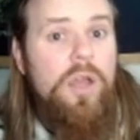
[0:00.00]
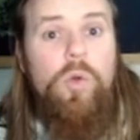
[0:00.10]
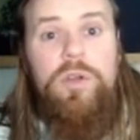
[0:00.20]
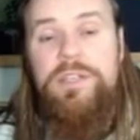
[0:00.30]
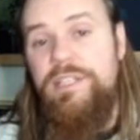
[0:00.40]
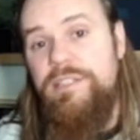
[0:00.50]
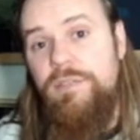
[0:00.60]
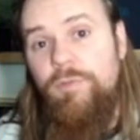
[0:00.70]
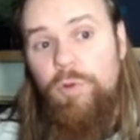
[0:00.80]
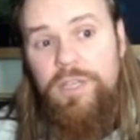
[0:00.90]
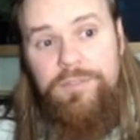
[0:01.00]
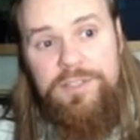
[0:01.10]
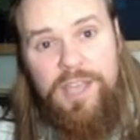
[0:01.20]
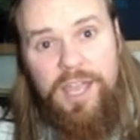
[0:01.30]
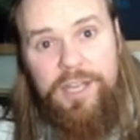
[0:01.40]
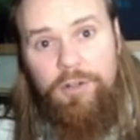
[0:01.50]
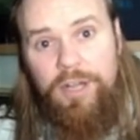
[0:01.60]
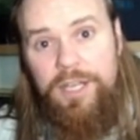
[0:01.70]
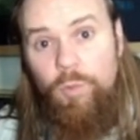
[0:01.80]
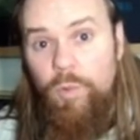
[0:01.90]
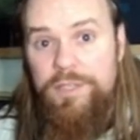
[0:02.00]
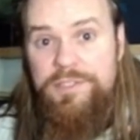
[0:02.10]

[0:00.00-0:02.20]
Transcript: or a DC 40 if it's high grade will